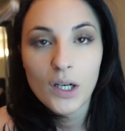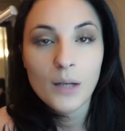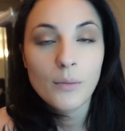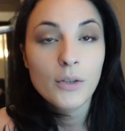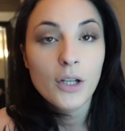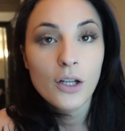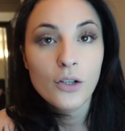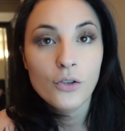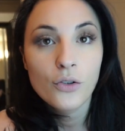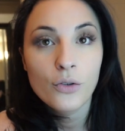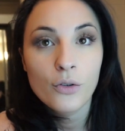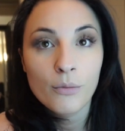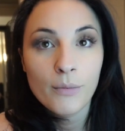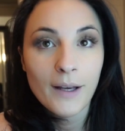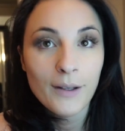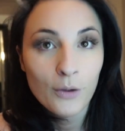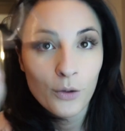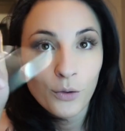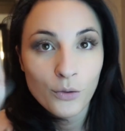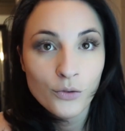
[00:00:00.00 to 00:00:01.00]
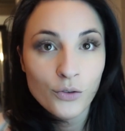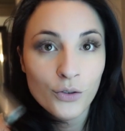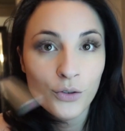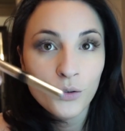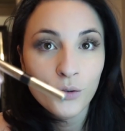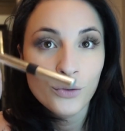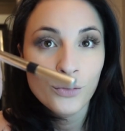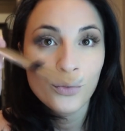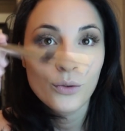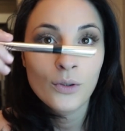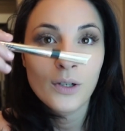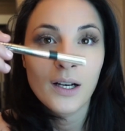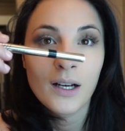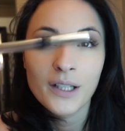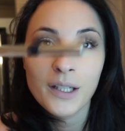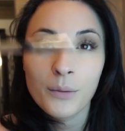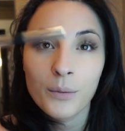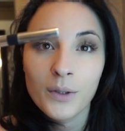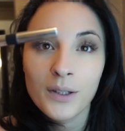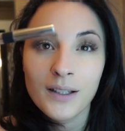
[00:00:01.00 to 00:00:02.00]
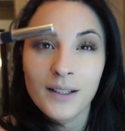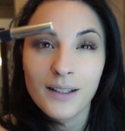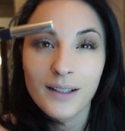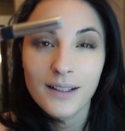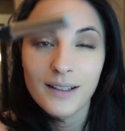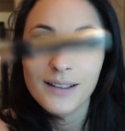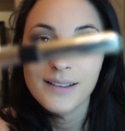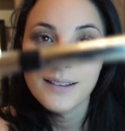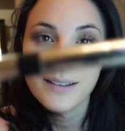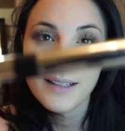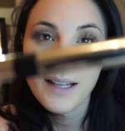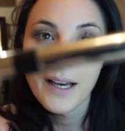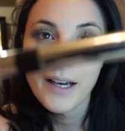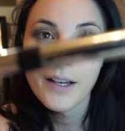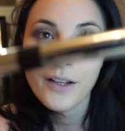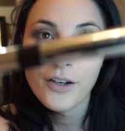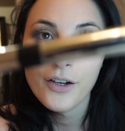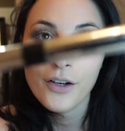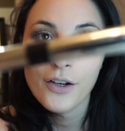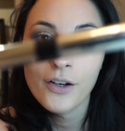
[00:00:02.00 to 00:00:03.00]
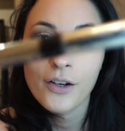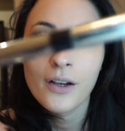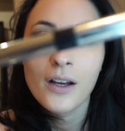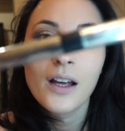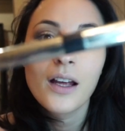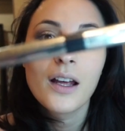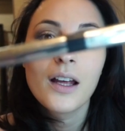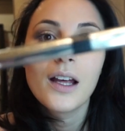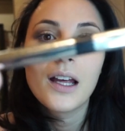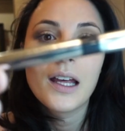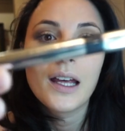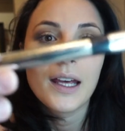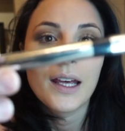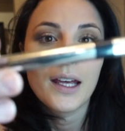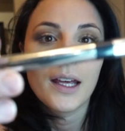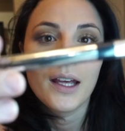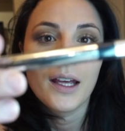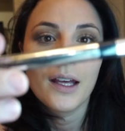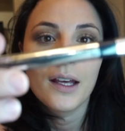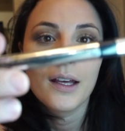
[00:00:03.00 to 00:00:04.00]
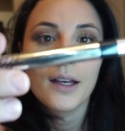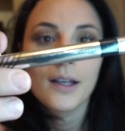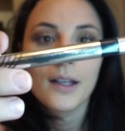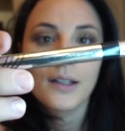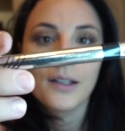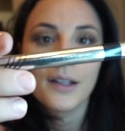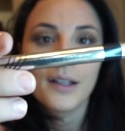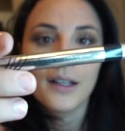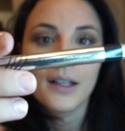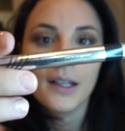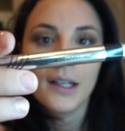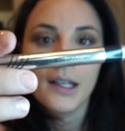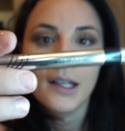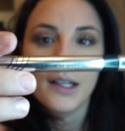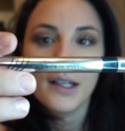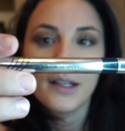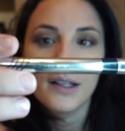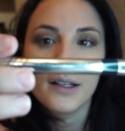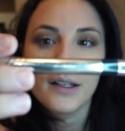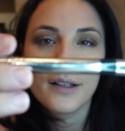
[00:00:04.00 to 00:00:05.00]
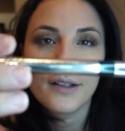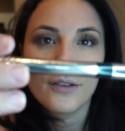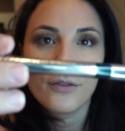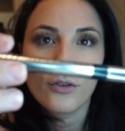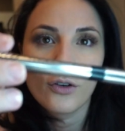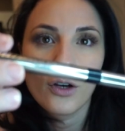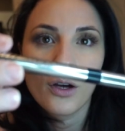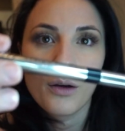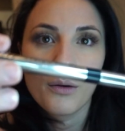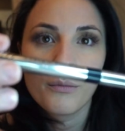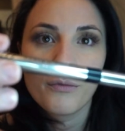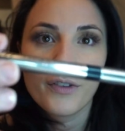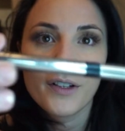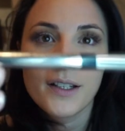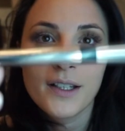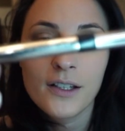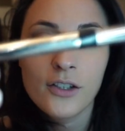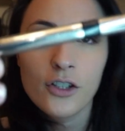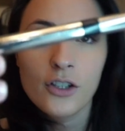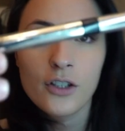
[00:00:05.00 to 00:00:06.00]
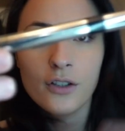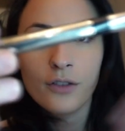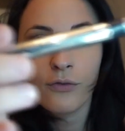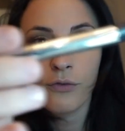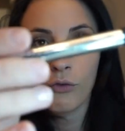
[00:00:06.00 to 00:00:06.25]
I'm gonna do my go-to liquid liner, and it is from Physicians